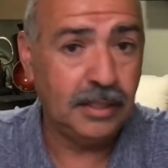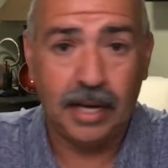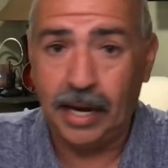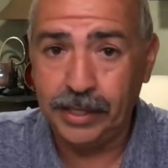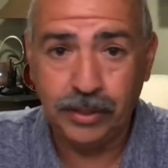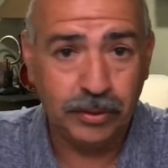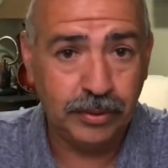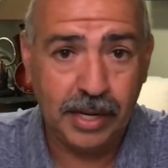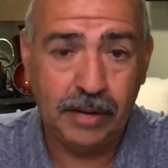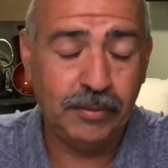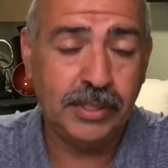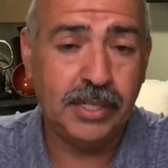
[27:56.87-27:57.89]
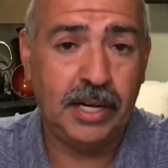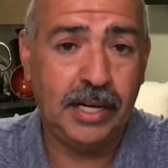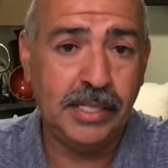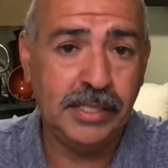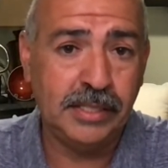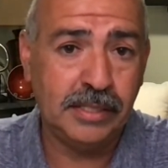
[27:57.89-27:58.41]
I don't
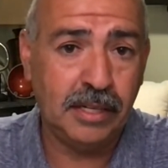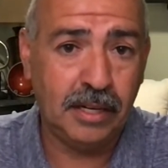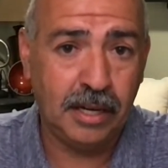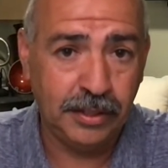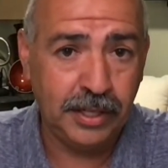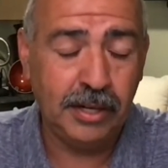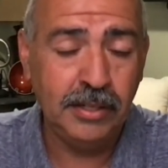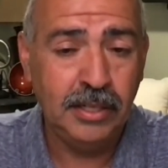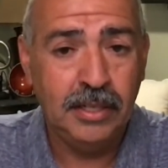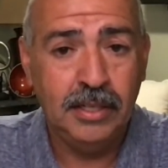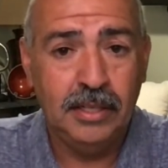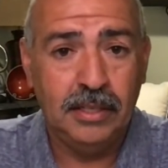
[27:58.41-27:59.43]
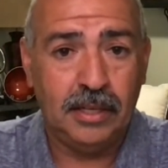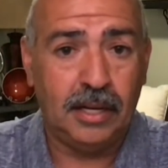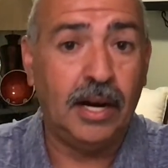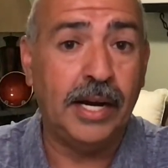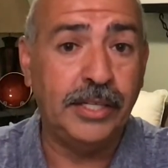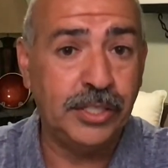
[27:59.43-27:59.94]
advertise on there.
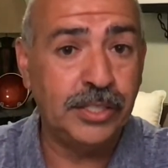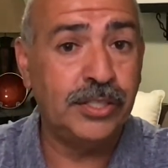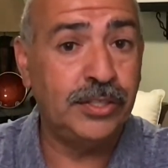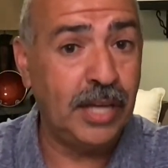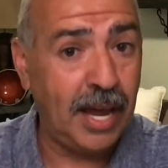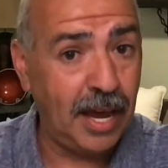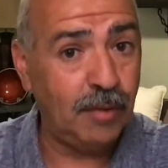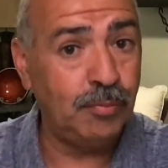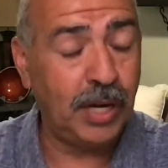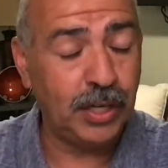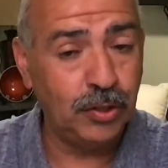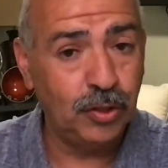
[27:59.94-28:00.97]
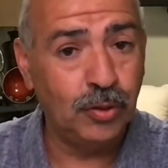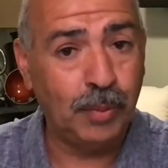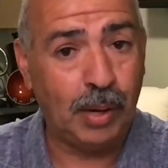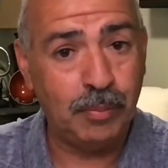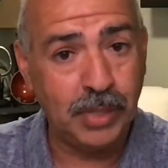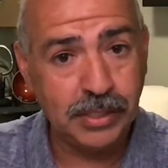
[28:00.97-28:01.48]
I just have my Google
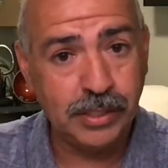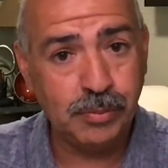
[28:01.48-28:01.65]
My Business